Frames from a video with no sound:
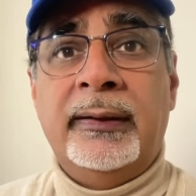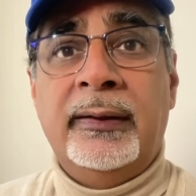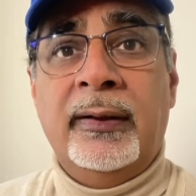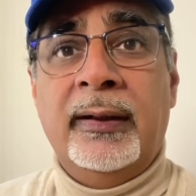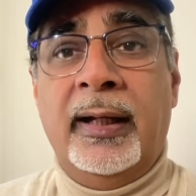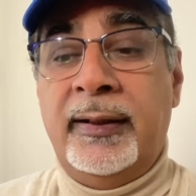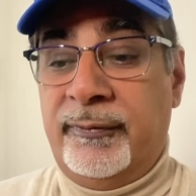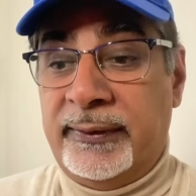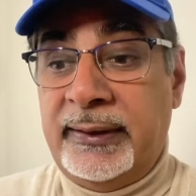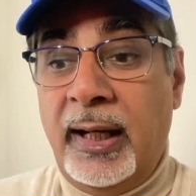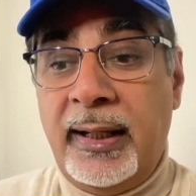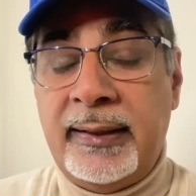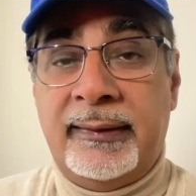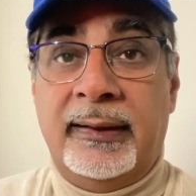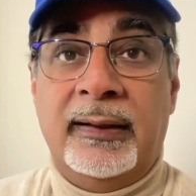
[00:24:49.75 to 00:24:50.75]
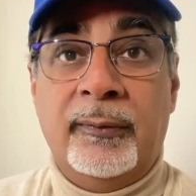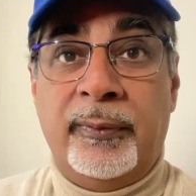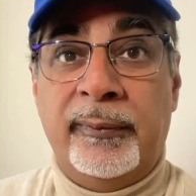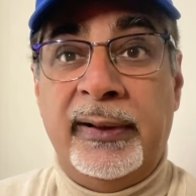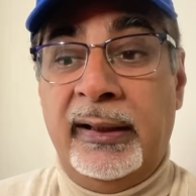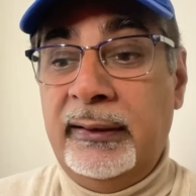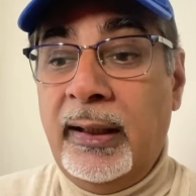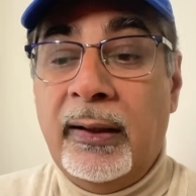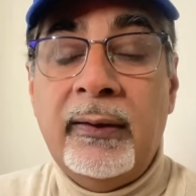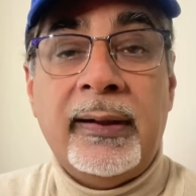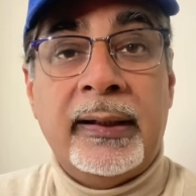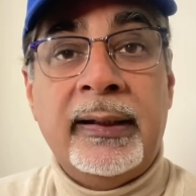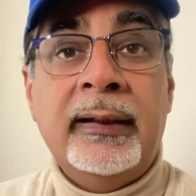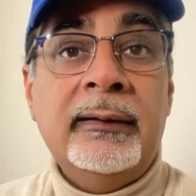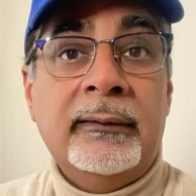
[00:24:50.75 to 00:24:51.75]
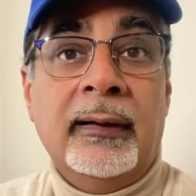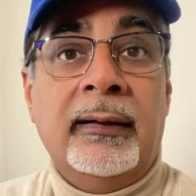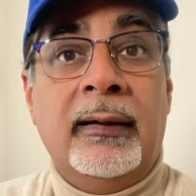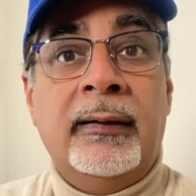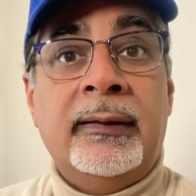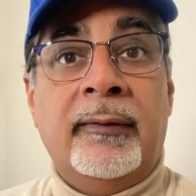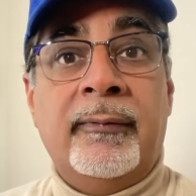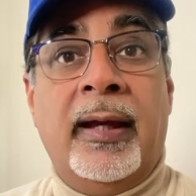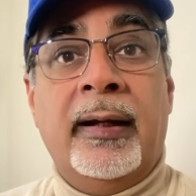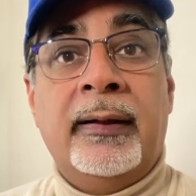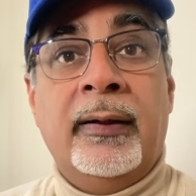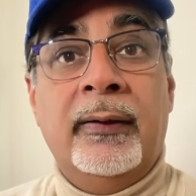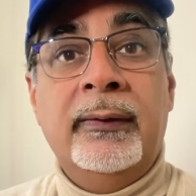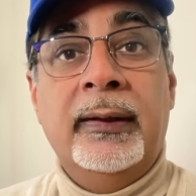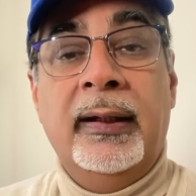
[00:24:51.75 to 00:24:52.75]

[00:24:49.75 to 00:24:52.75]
You know, and if it does, then they're probably like, yeah, all right, then I'll give that a go.